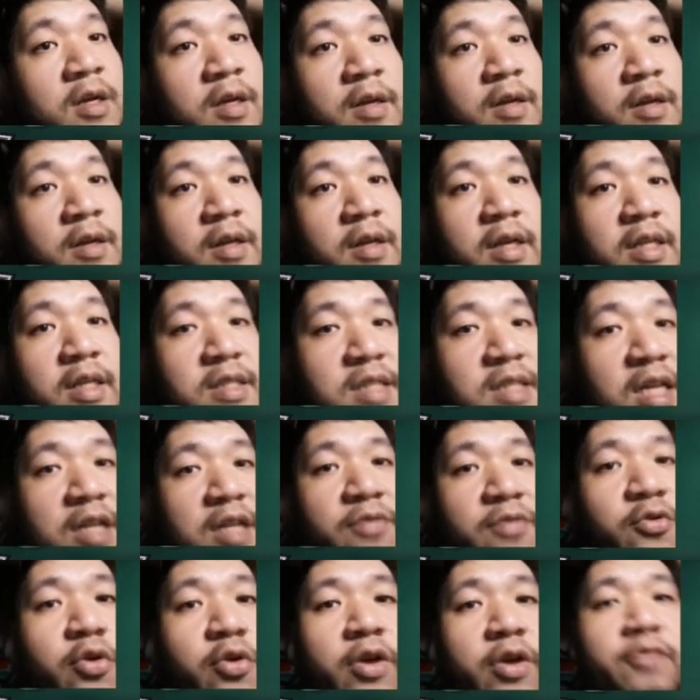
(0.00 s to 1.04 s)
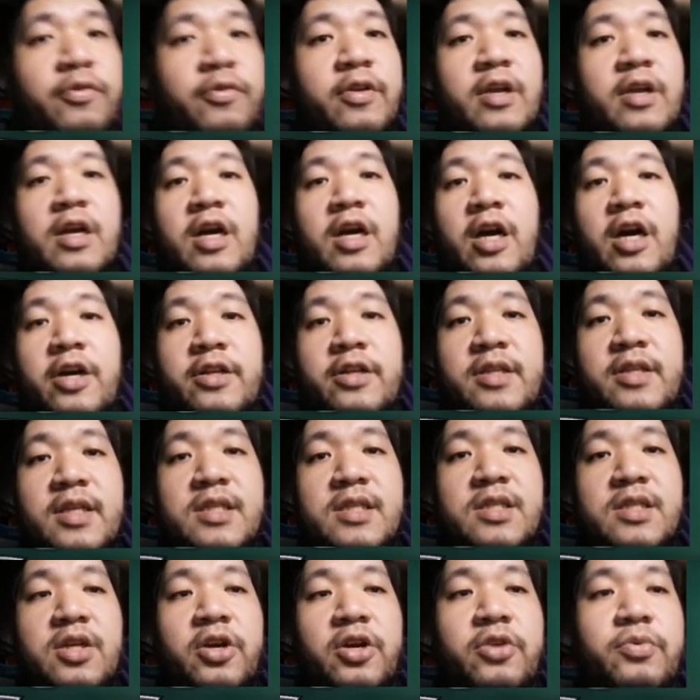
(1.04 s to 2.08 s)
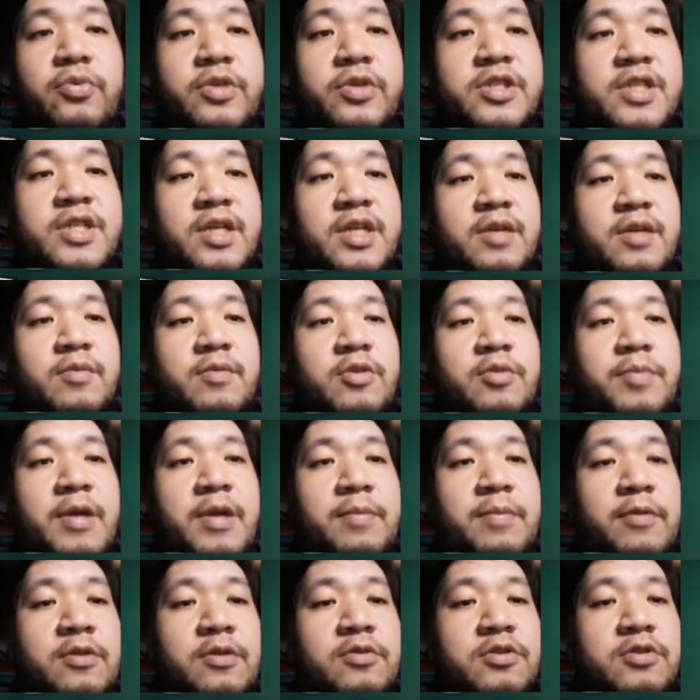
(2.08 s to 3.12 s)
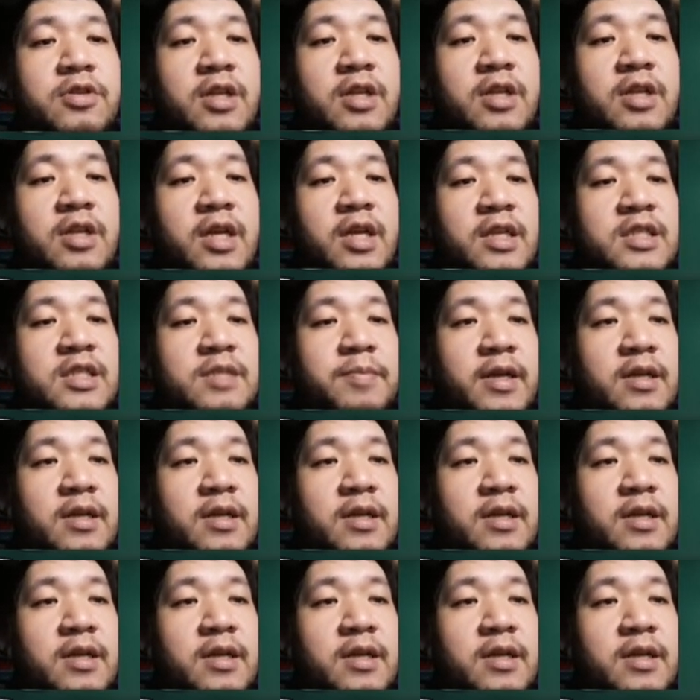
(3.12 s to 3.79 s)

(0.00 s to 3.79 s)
Instead of going for the card discard, which people usually expect.